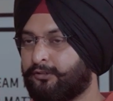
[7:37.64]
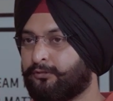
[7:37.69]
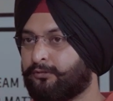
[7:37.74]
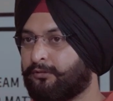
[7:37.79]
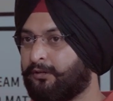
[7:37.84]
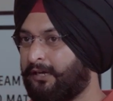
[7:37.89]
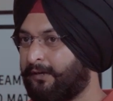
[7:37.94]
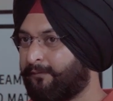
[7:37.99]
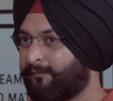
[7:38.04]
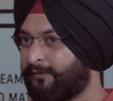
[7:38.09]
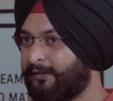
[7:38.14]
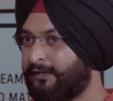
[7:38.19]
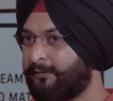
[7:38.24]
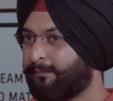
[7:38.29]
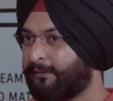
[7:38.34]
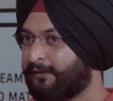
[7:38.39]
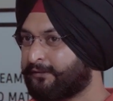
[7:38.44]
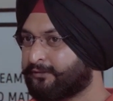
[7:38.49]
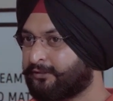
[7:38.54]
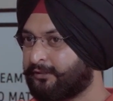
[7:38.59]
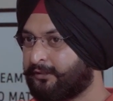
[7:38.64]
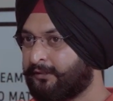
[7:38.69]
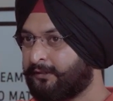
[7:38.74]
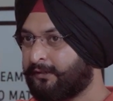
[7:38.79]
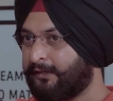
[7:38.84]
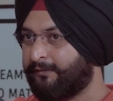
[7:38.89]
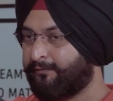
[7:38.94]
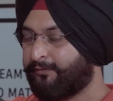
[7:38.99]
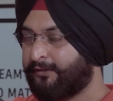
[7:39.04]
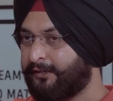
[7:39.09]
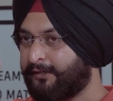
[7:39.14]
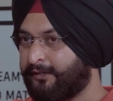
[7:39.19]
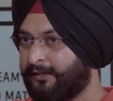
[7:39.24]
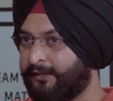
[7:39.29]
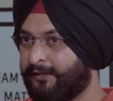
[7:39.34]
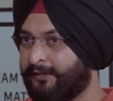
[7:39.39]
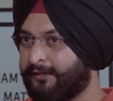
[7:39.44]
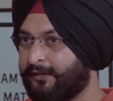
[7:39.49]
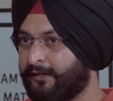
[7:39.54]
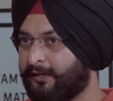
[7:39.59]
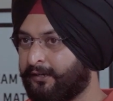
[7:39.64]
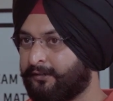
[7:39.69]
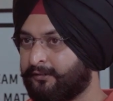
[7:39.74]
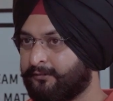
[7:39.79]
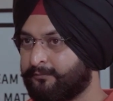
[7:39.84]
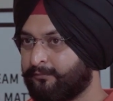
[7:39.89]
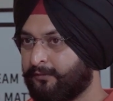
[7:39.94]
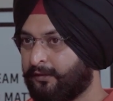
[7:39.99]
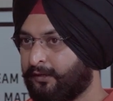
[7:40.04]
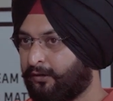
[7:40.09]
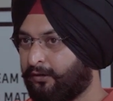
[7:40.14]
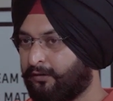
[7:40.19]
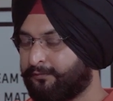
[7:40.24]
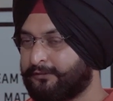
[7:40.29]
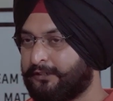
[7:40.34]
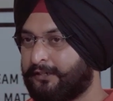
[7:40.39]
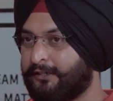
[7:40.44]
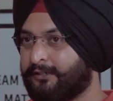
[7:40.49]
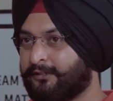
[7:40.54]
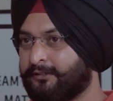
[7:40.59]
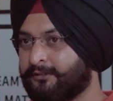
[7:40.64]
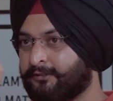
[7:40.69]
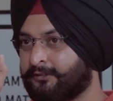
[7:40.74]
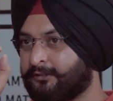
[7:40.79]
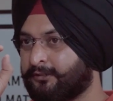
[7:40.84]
Every pixel, every area of that